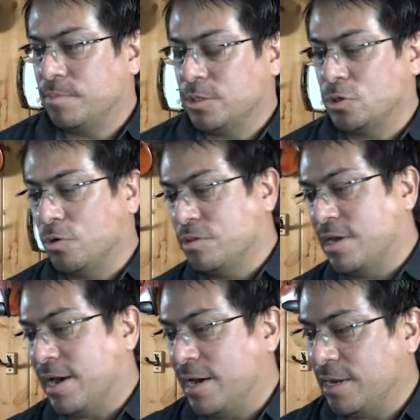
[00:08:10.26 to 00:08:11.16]
So
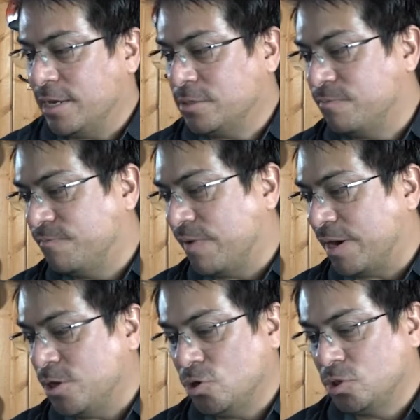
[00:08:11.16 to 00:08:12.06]
that is
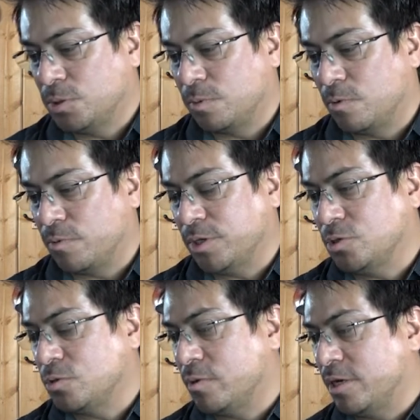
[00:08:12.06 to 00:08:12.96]
very useful for when you're
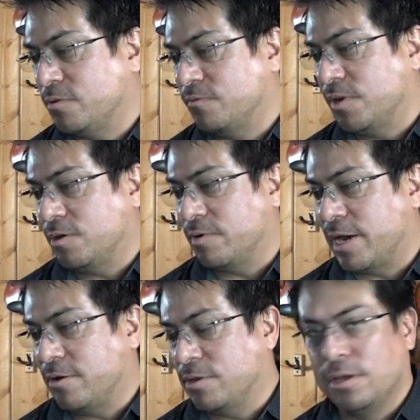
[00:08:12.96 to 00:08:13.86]
trying to figure
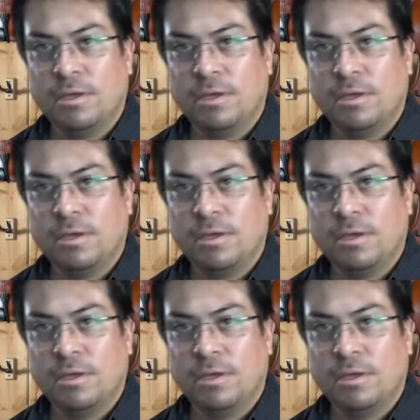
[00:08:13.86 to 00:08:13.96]
out